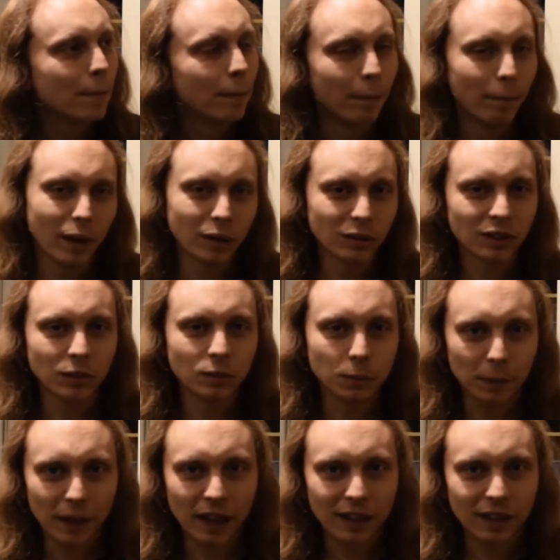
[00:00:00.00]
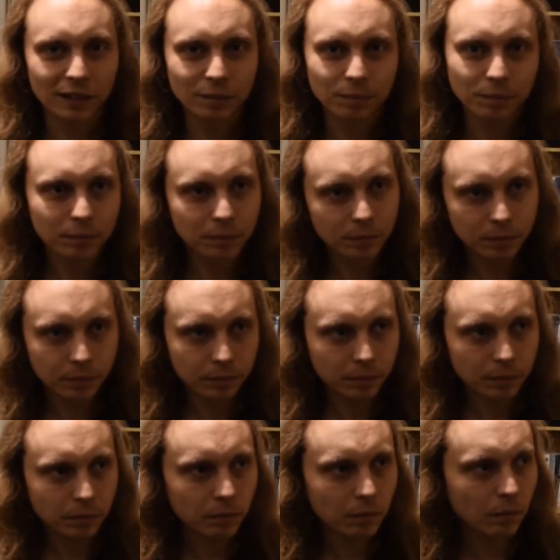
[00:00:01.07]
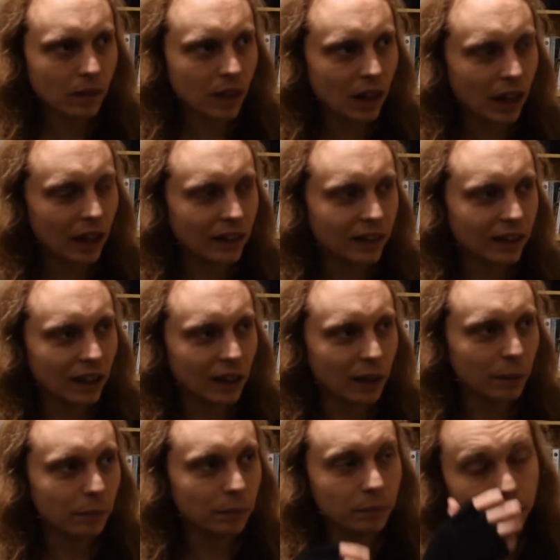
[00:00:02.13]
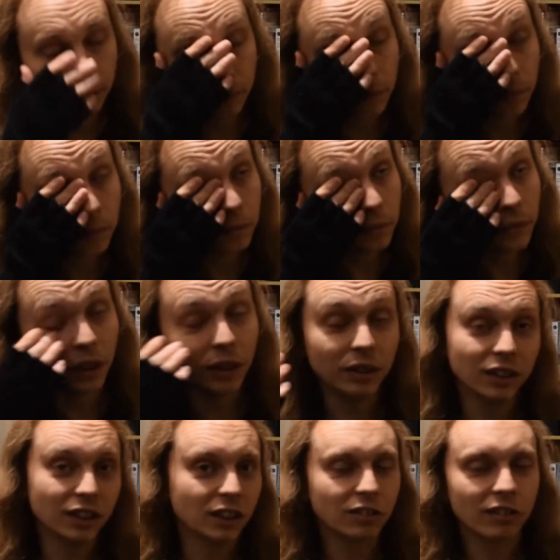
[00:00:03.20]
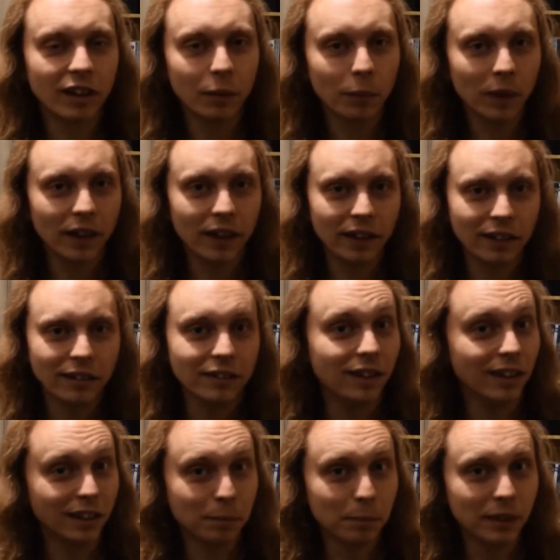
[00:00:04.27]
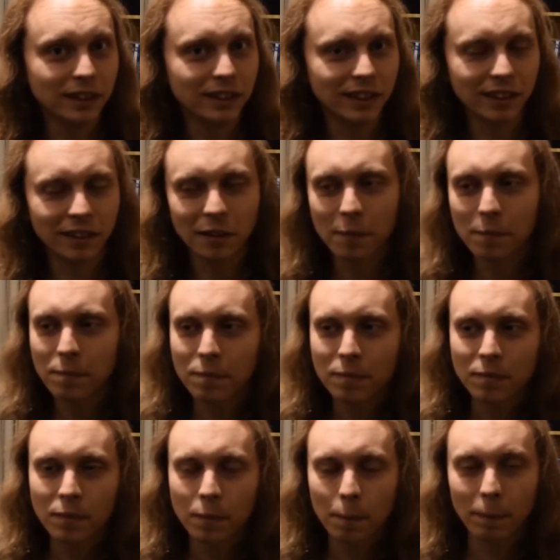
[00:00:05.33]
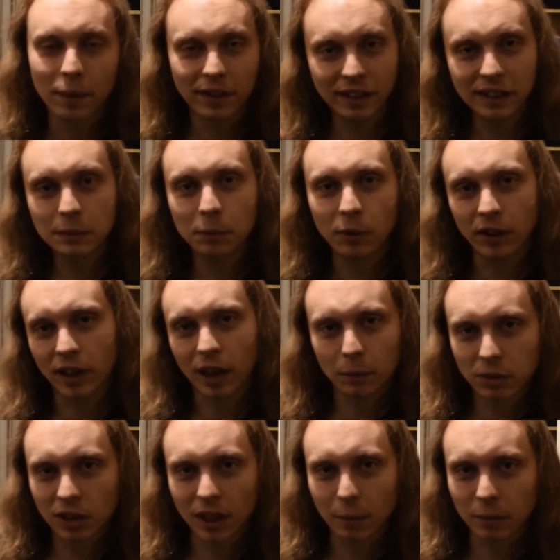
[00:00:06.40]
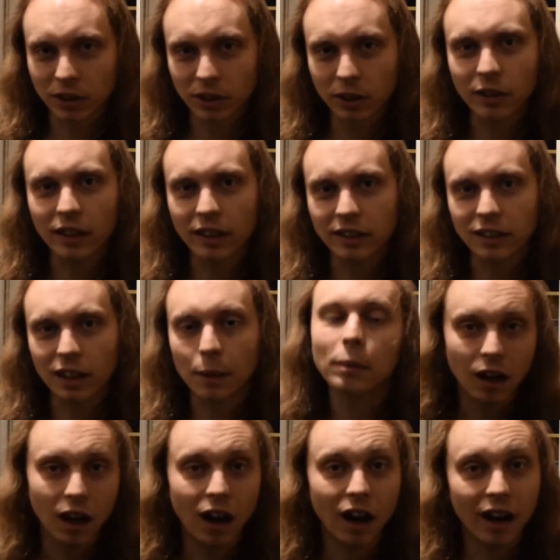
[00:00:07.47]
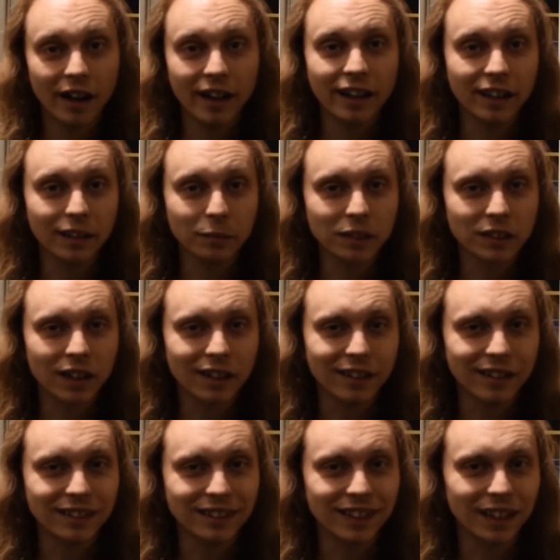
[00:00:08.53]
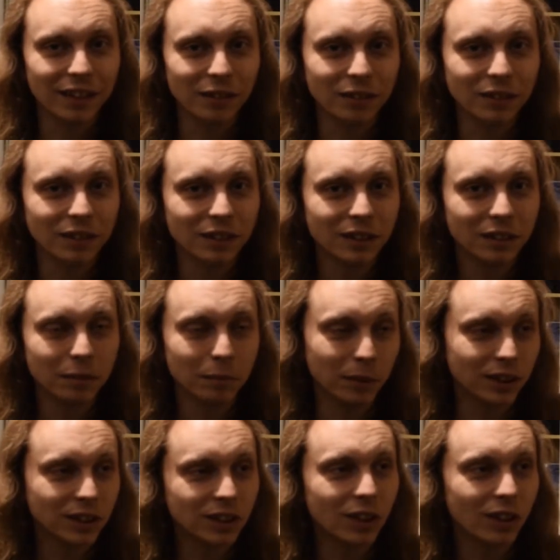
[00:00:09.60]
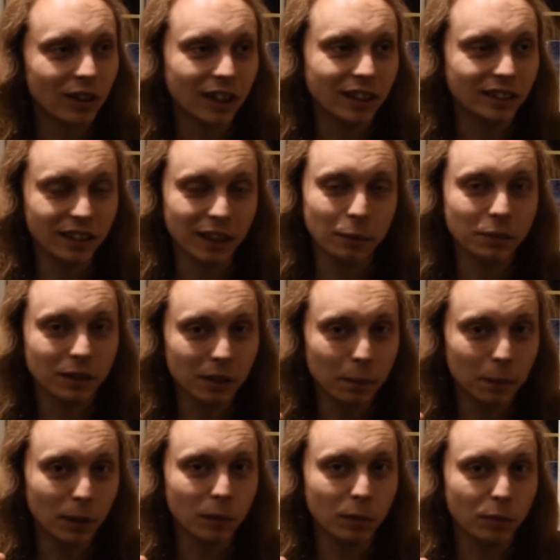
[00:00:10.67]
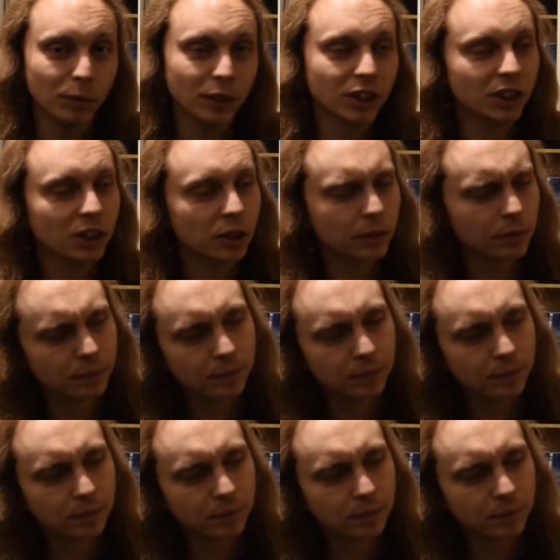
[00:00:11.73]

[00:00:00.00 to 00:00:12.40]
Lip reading: Miles comes back and notices straight away that it's missing. By this point, I'm tying my shoelace up, i.e. I'm sliding it down my sock and deep to the bottom of my shoe.